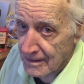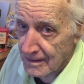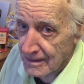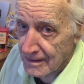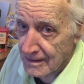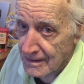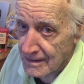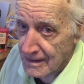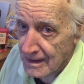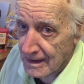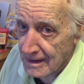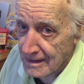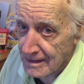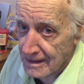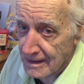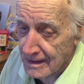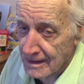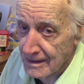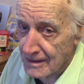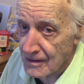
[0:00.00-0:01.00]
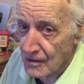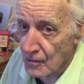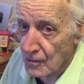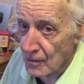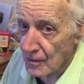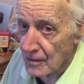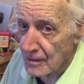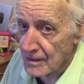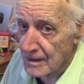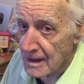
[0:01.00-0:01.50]
the stocks that I sold
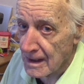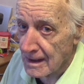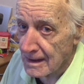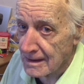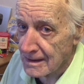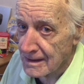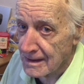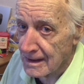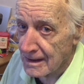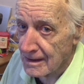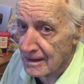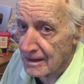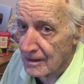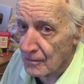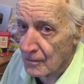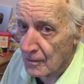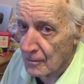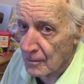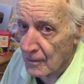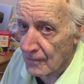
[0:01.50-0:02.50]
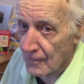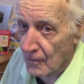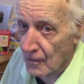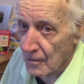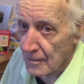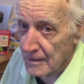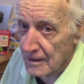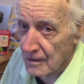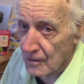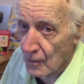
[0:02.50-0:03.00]
were stocks that, that were
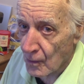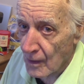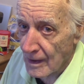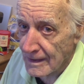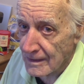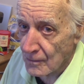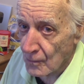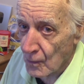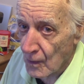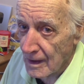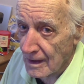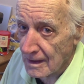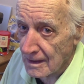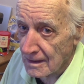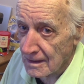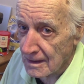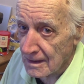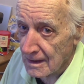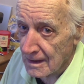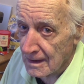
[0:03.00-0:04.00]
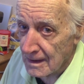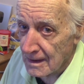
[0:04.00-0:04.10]
performing quite well,